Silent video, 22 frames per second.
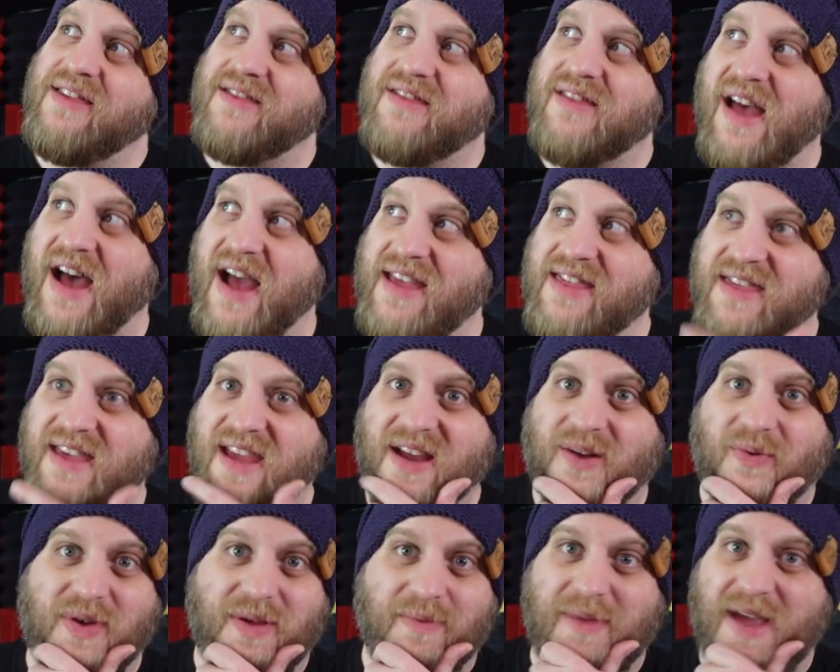I
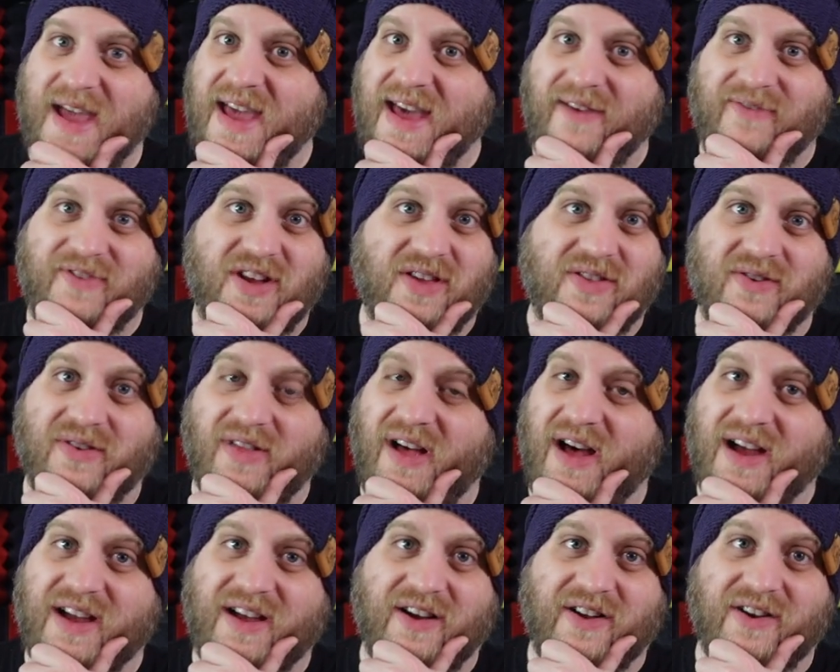think we may have another
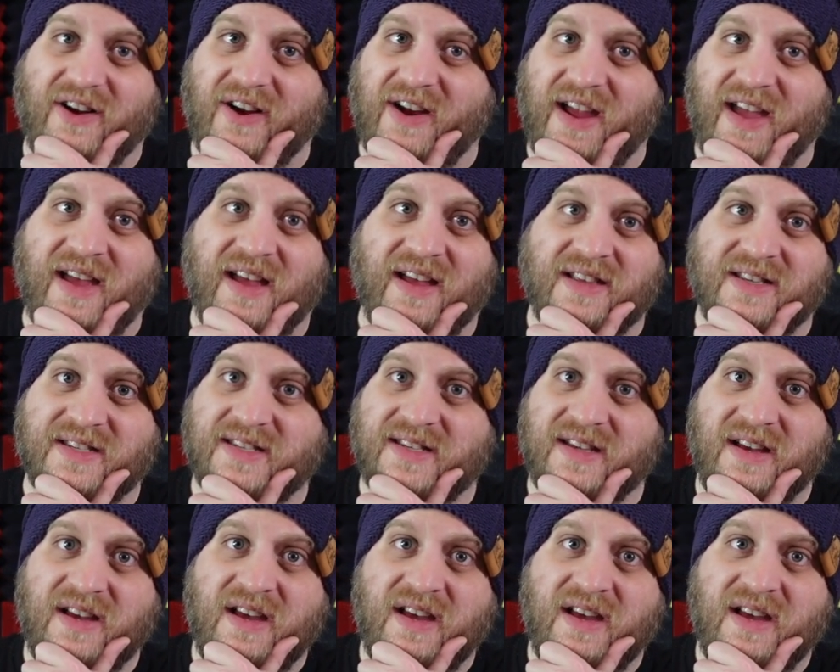lock on our hands.